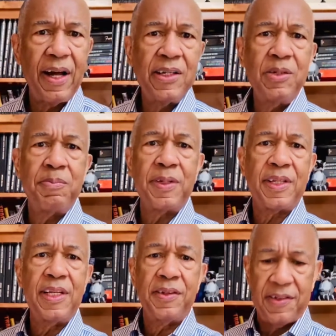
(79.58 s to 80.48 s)
put
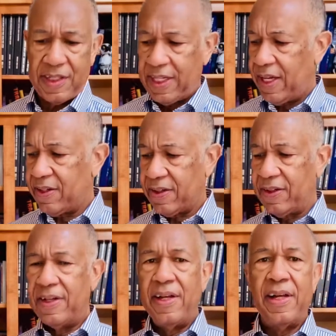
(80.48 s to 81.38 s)
things together,
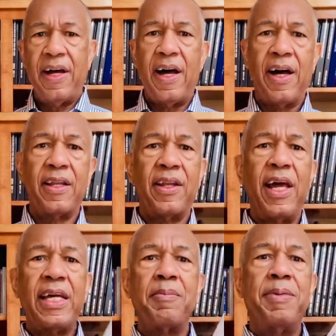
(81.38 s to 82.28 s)

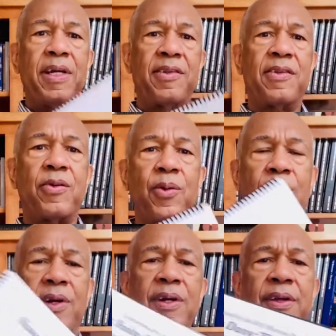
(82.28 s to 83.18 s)
like a big
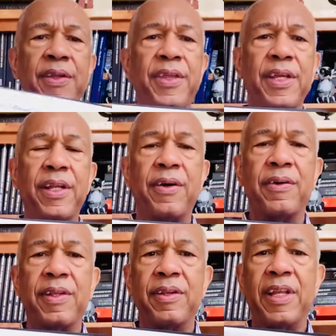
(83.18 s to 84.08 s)
score, you know,
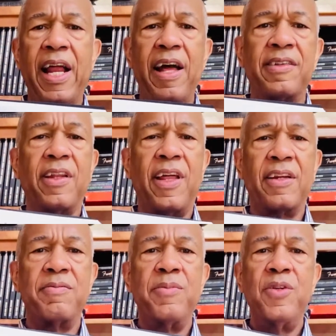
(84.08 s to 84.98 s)
that has a lot of
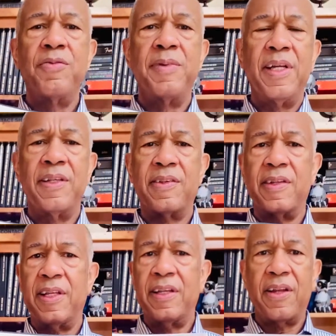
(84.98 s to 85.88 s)
movements
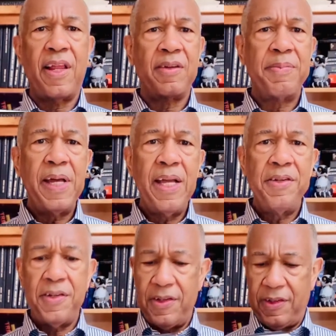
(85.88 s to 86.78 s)
and a lot of
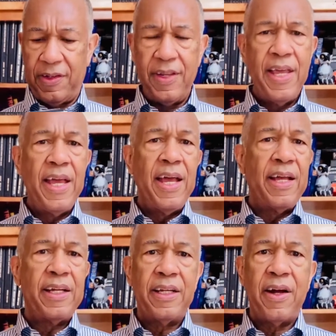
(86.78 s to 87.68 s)
pages, and
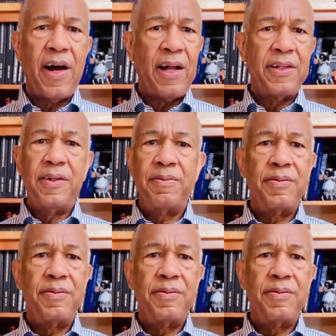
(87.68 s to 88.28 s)
you know, how do you